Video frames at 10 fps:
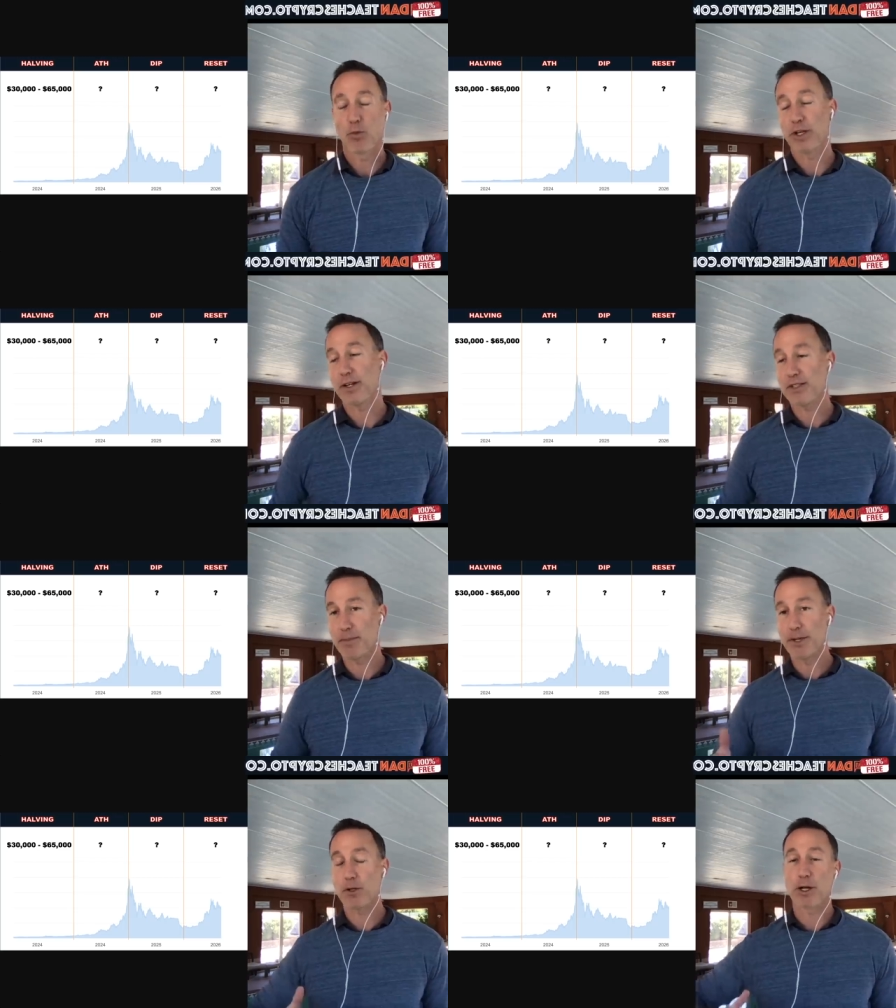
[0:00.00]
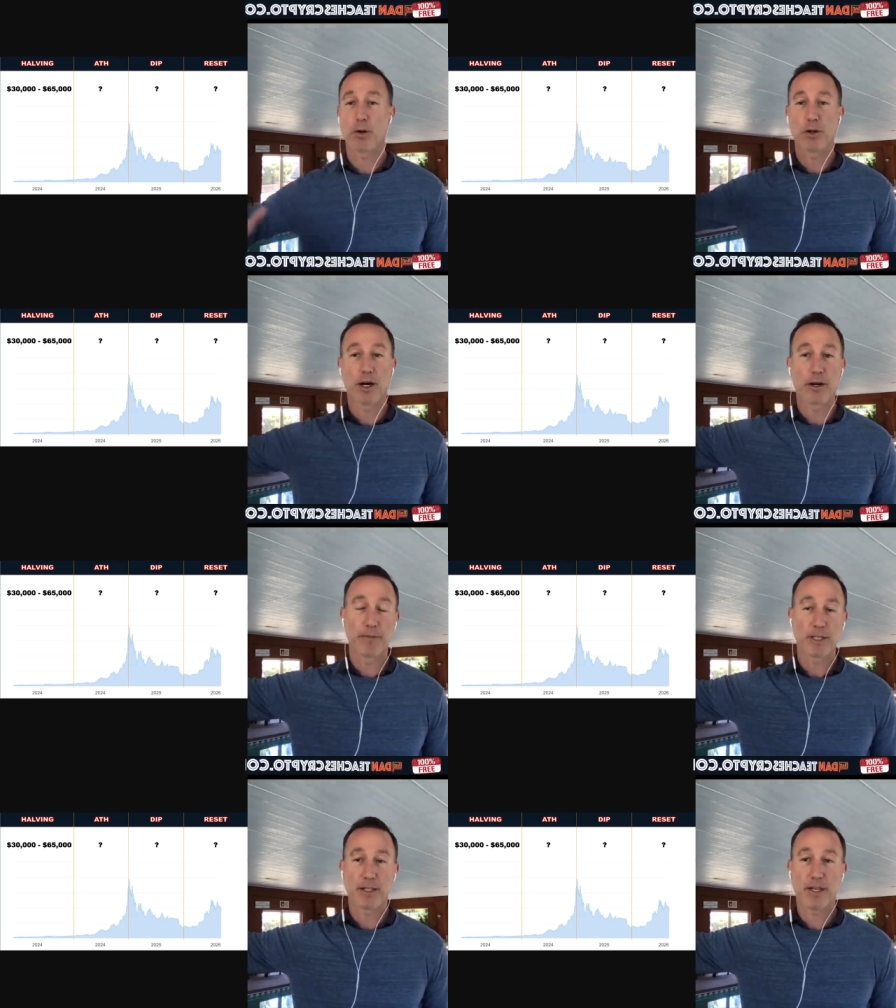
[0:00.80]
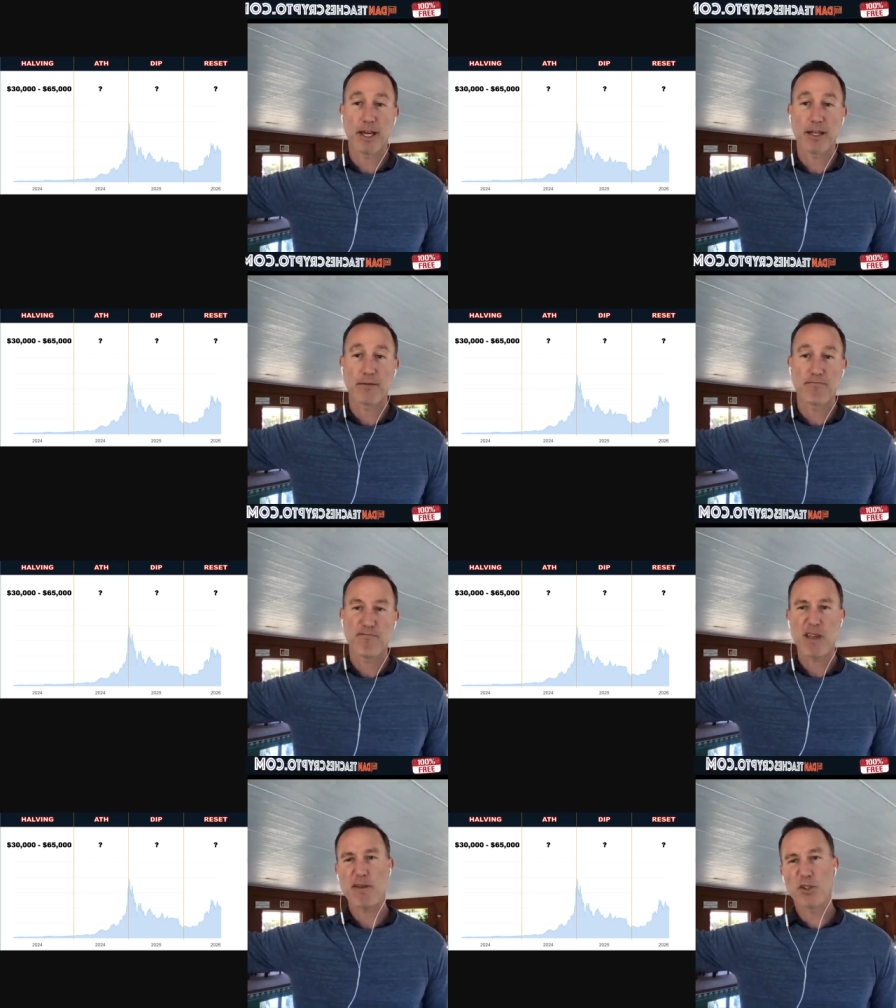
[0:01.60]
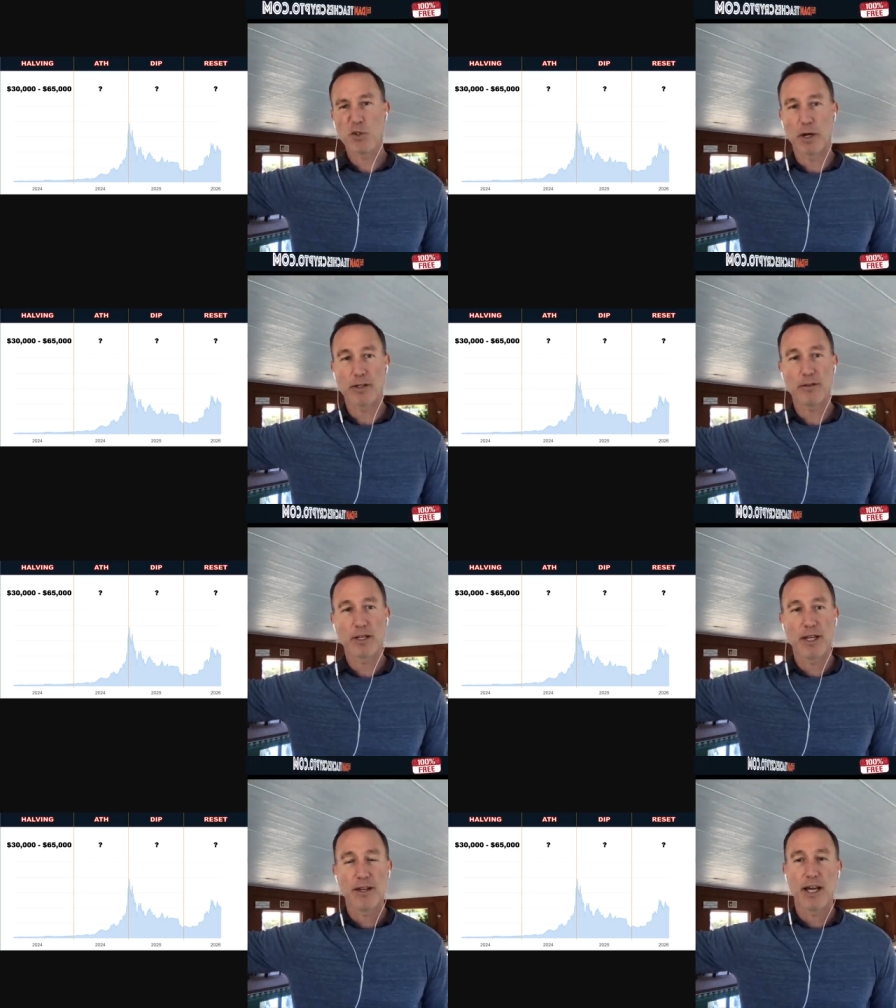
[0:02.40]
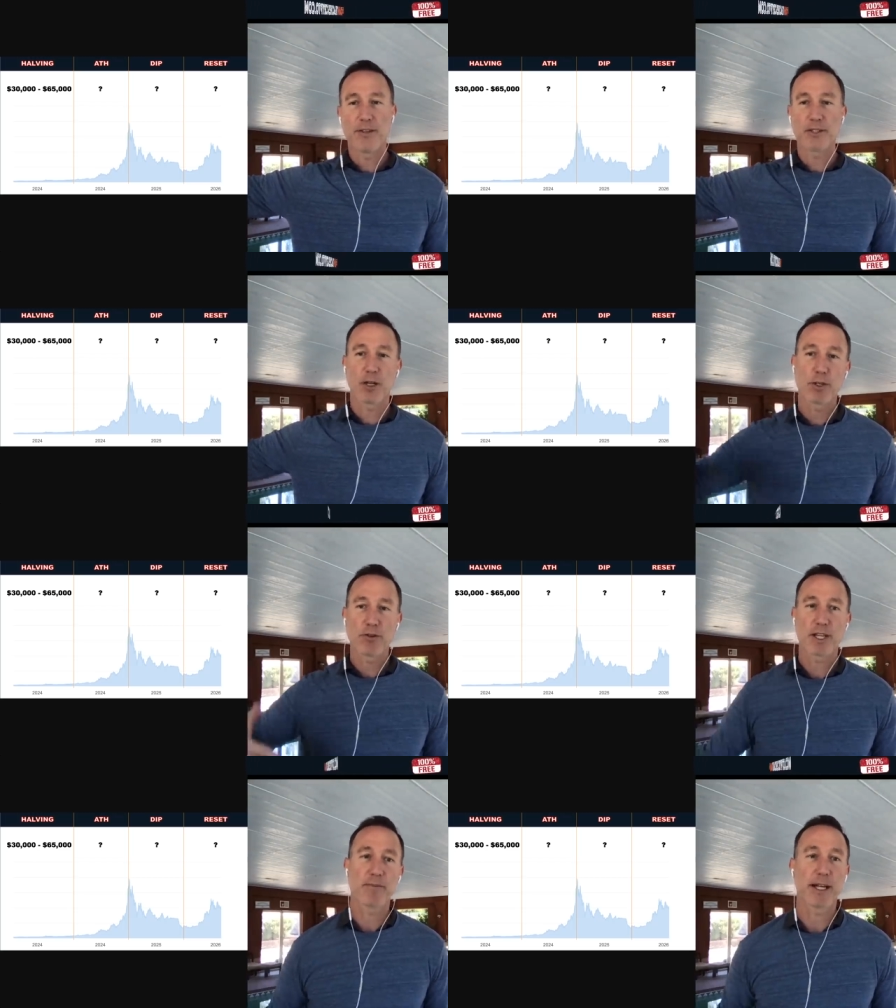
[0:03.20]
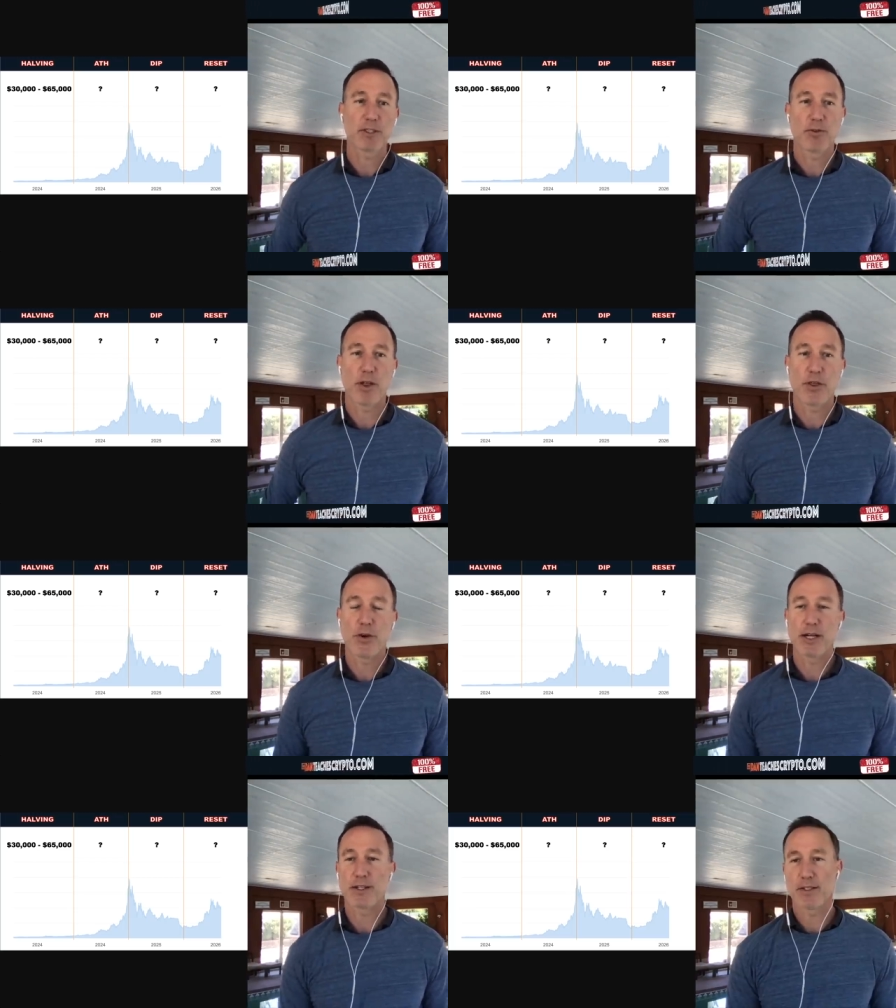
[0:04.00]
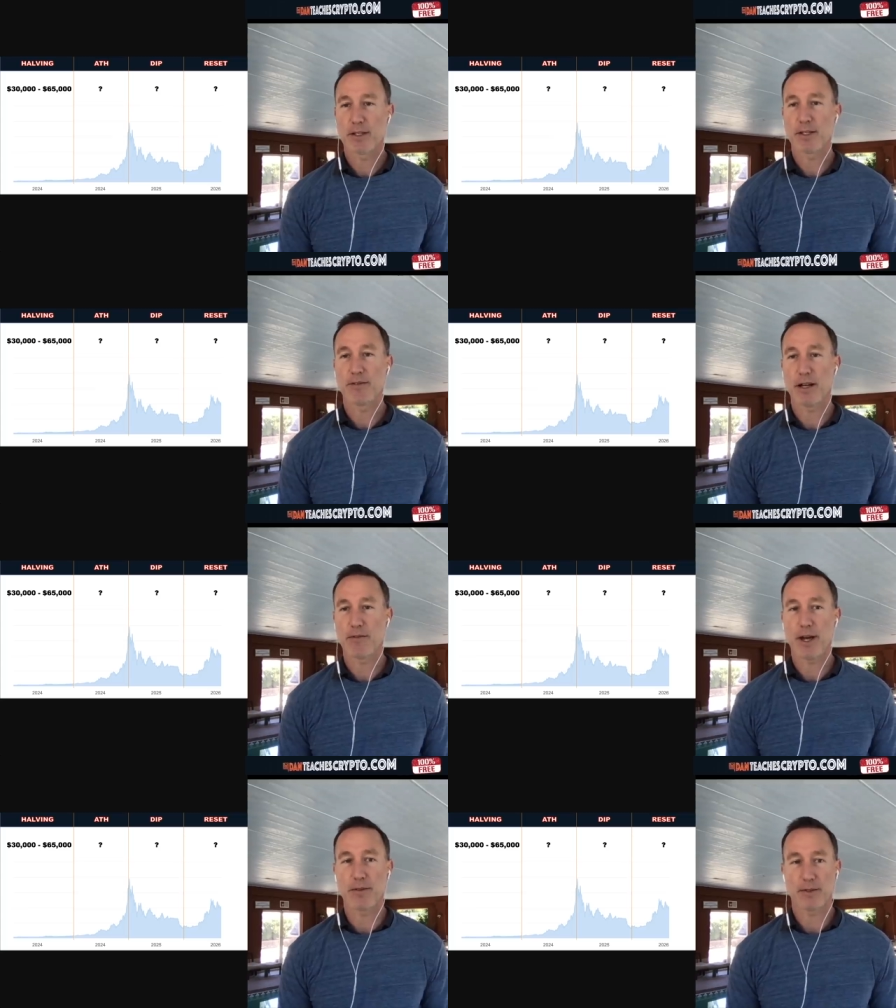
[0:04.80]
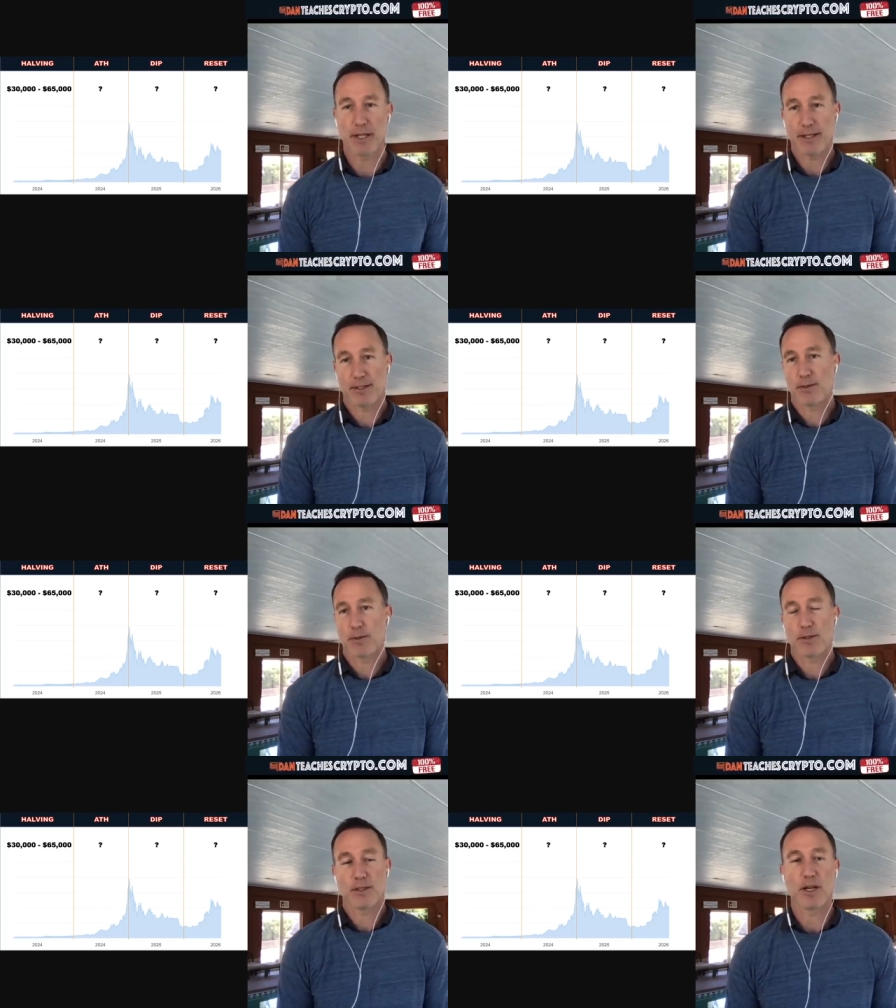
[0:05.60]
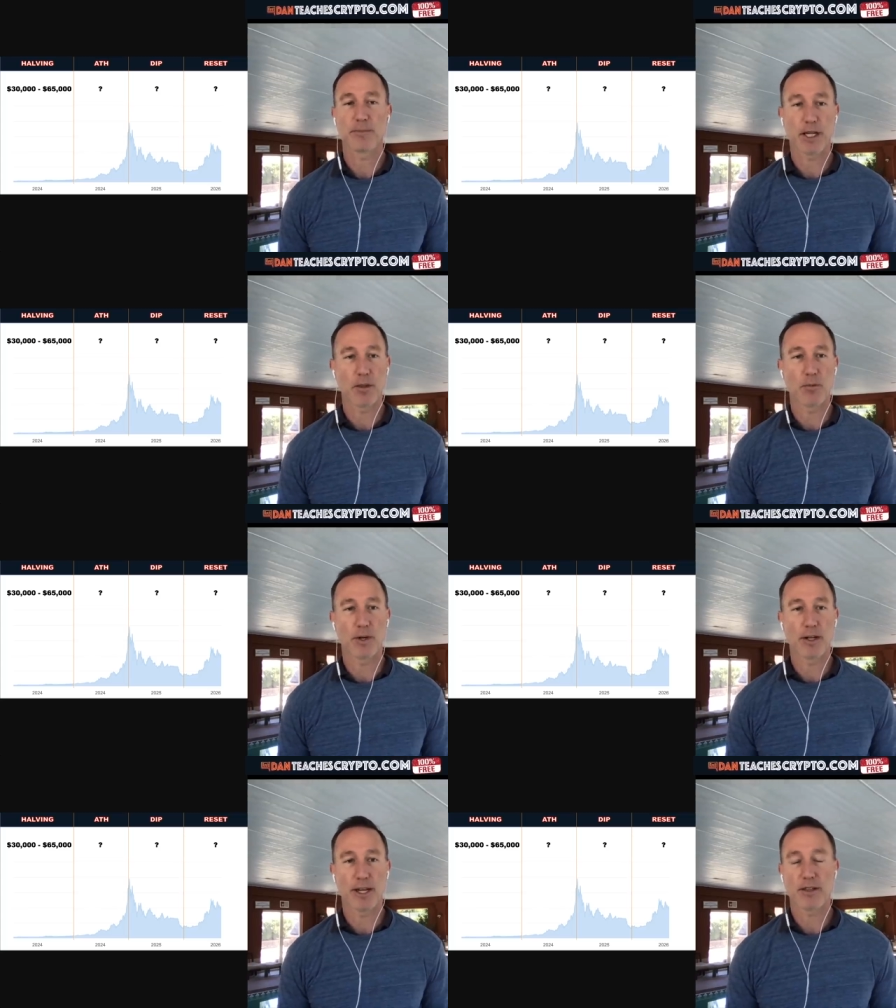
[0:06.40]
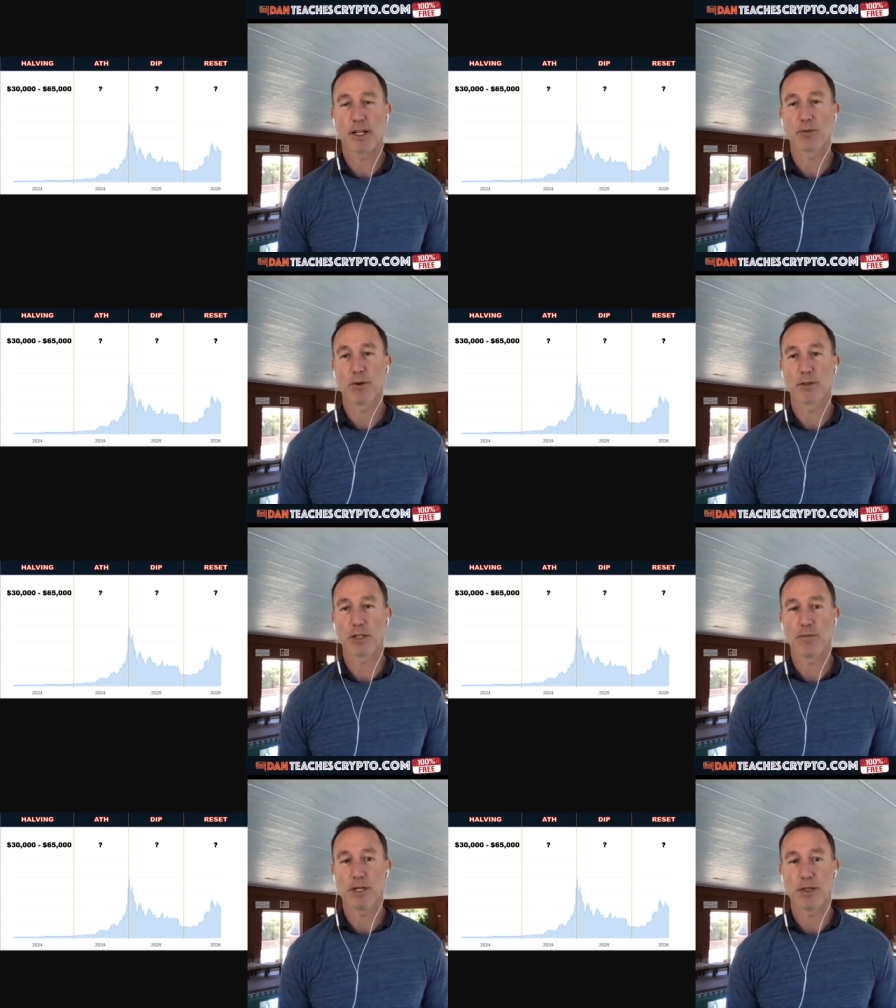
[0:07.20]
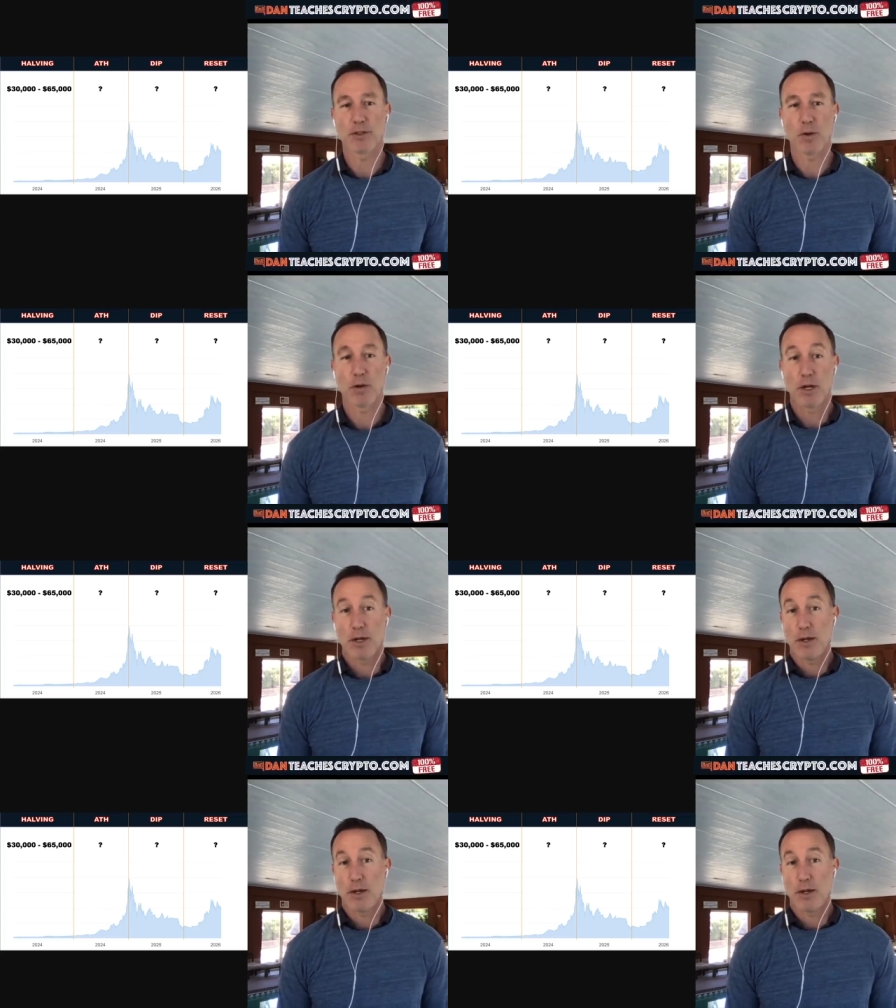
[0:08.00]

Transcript: we're going to see Bitcoin go to 150K, maybe 200 and it's going to retrace back to around 30 to 65,000. That's just an updated one. I think it's where it's going to be. So